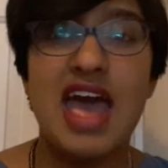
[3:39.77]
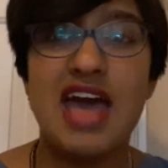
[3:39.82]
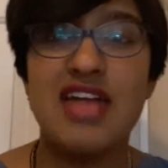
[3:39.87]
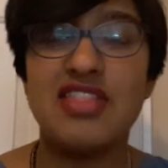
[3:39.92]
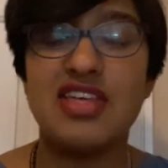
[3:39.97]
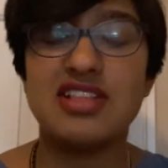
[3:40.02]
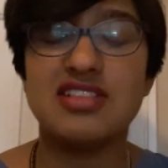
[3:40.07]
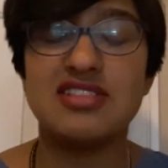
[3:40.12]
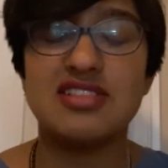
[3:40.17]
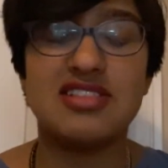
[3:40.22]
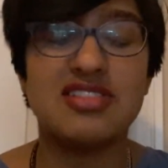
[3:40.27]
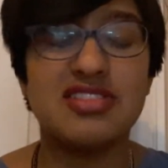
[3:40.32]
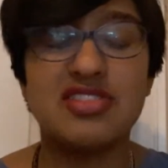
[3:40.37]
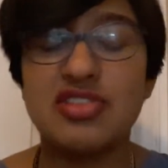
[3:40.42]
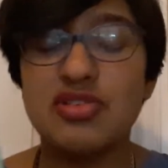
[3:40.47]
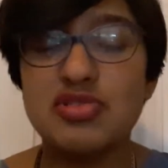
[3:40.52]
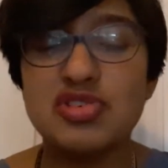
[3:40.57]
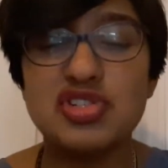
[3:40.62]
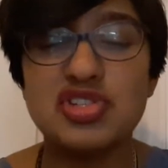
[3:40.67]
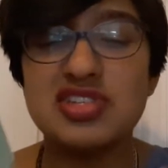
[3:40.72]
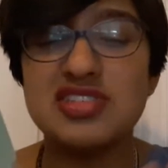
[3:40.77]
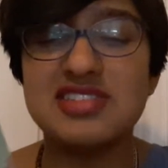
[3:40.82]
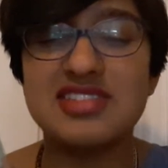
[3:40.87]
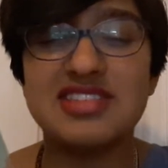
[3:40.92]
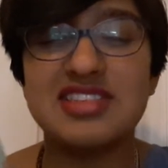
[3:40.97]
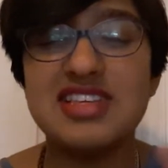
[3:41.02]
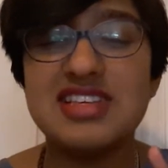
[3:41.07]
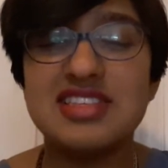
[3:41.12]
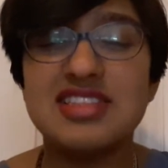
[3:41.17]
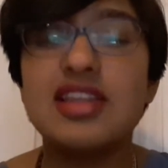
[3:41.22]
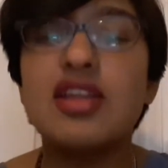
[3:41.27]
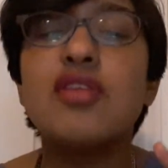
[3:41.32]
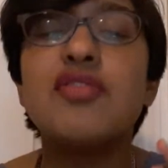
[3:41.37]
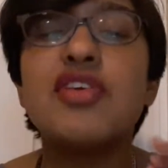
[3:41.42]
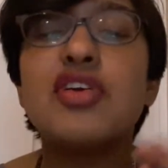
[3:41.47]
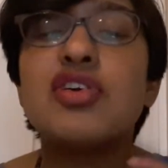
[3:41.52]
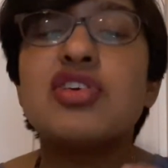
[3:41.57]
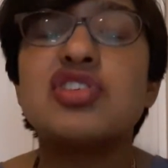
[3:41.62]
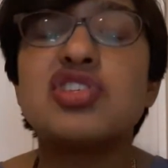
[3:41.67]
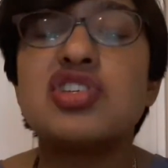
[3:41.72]
And then there's just these little
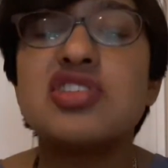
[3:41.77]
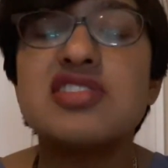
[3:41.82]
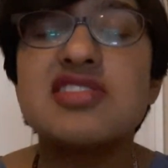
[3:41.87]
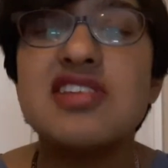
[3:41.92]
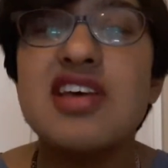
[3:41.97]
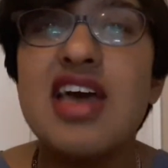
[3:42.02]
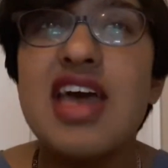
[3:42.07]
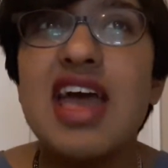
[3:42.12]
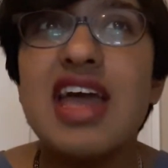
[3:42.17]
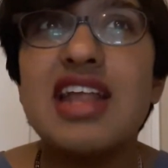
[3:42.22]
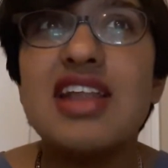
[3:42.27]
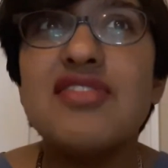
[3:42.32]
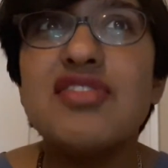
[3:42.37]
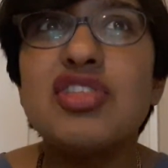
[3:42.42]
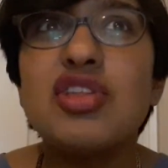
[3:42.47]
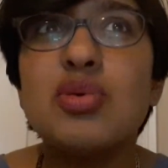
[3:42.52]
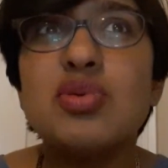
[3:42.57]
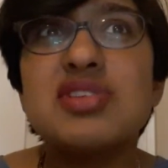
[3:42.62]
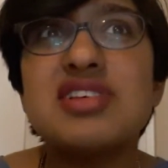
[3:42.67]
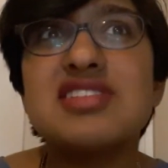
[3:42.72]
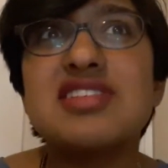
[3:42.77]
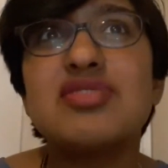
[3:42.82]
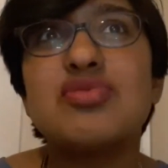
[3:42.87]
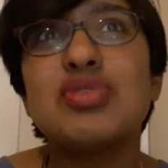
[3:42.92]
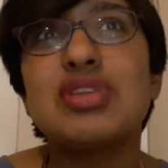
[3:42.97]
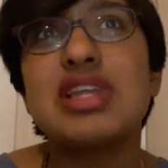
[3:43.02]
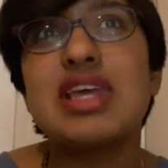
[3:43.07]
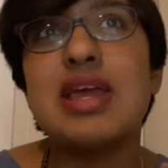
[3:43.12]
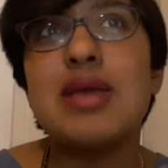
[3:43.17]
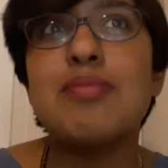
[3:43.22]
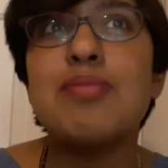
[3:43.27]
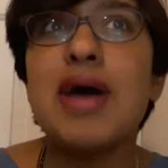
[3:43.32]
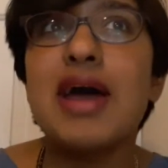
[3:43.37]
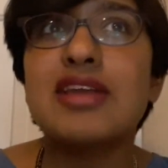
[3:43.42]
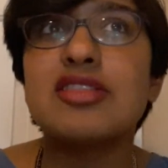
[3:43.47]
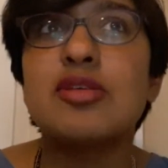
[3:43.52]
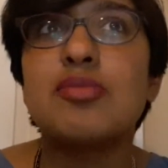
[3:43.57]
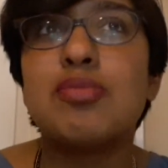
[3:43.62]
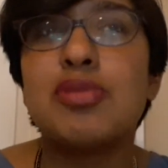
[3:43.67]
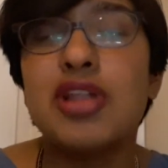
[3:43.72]
variations, and even though it doesn't really
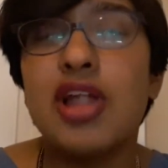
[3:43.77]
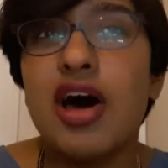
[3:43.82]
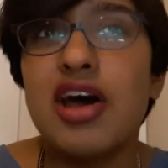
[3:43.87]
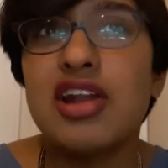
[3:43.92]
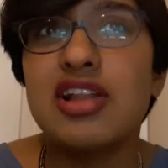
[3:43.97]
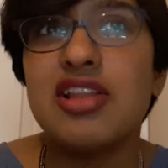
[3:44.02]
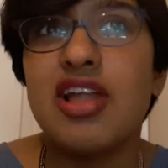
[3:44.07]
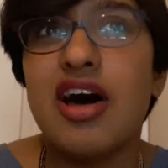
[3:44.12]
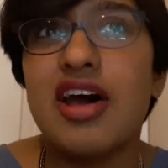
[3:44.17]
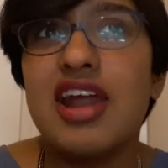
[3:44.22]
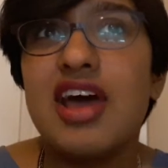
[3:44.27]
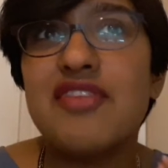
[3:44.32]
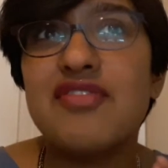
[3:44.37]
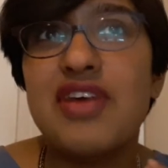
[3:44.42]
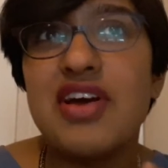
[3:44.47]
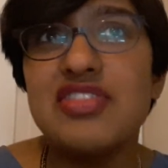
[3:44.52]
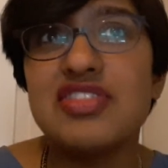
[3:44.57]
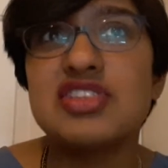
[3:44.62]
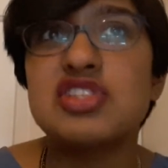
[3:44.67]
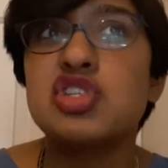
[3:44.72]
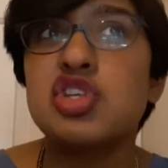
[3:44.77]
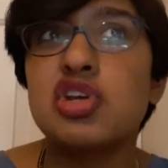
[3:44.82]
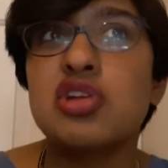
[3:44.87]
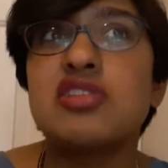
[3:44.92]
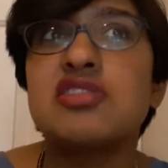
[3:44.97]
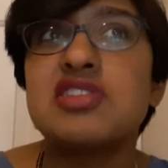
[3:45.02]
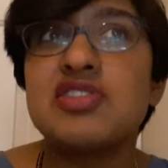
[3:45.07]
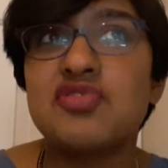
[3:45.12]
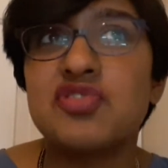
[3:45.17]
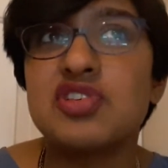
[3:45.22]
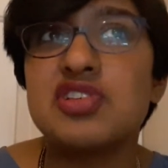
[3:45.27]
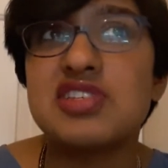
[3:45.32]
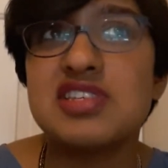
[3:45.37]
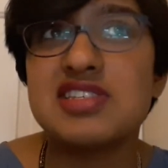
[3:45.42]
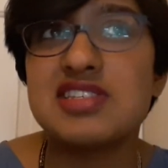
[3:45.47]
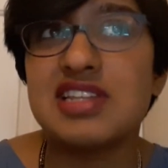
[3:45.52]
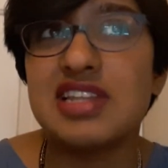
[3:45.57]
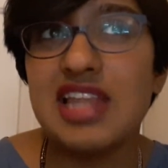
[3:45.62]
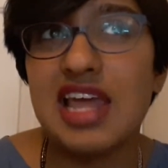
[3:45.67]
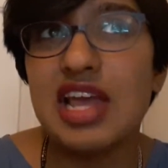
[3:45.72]
impact the plot a lot, I find the subtle
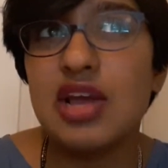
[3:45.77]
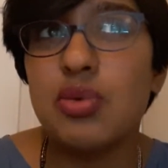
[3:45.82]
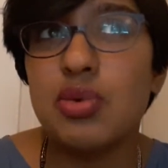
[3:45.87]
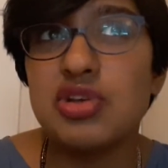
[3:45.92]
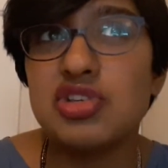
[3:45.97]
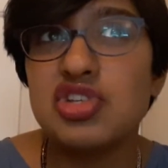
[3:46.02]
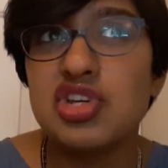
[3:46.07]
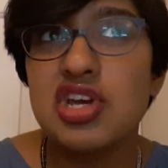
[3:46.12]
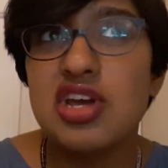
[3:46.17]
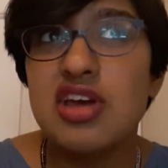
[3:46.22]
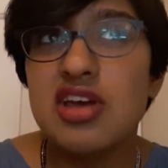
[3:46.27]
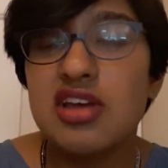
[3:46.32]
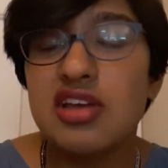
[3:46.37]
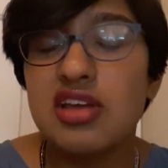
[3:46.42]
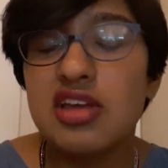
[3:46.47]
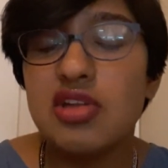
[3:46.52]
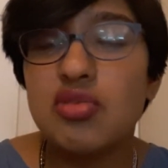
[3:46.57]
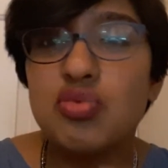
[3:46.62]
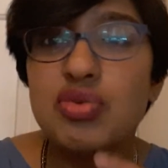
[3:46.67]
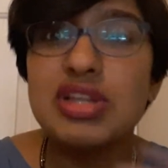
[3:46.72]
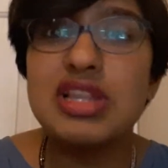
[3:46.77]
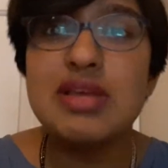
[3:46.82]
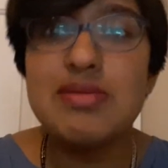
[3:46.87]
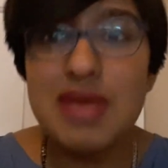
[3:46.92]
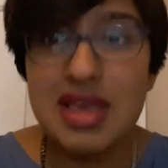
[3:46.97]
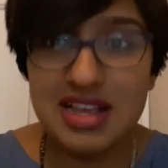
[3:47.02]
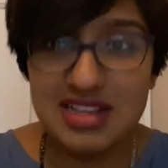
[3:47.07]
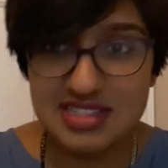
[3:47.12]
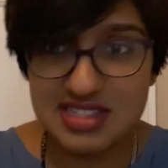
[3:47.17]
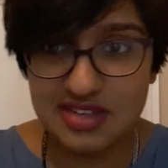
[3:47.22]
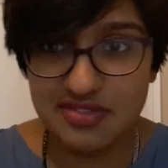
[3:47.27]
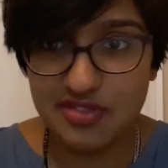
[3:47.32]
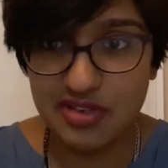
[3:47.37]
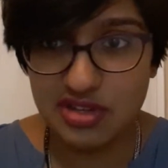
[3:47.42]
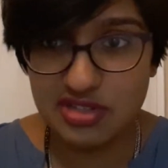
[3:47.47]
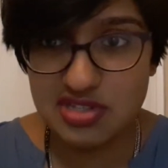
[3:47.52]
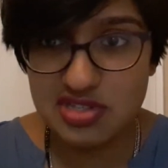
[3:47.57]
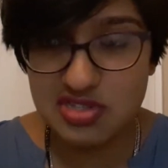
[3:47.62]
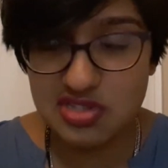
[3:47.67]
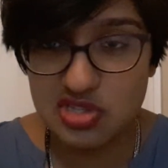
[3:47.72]
differences in language can really make a
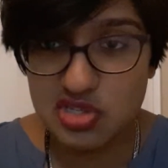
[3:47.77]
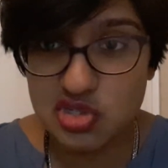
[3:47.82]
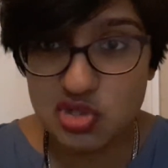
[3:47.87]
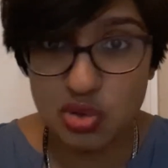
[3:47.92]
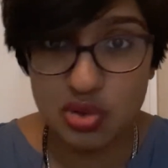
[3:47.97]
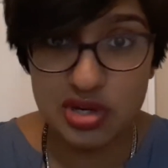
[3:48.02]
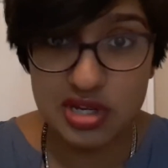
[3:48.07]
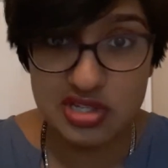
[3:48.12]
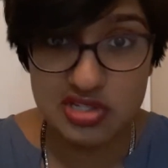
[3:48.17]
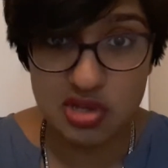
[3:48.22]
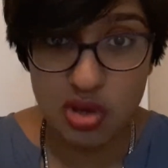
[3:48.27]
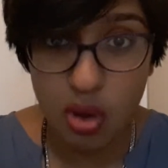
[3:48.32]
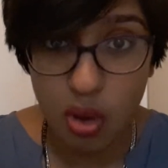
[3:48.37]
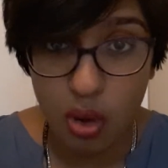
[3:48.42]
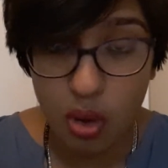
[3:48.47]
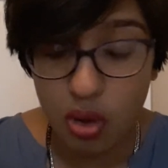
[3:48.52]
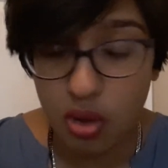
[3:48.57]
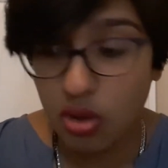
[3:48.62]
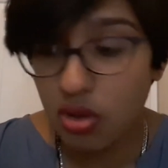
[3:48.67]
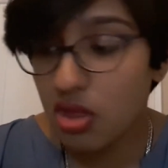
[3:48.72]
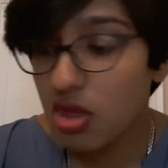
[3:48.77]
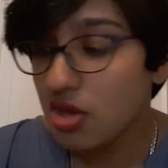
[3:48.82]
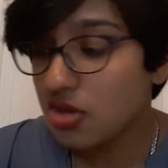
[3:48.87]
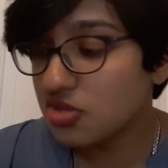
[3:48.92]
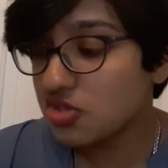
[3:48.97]
difference to the story as a whole.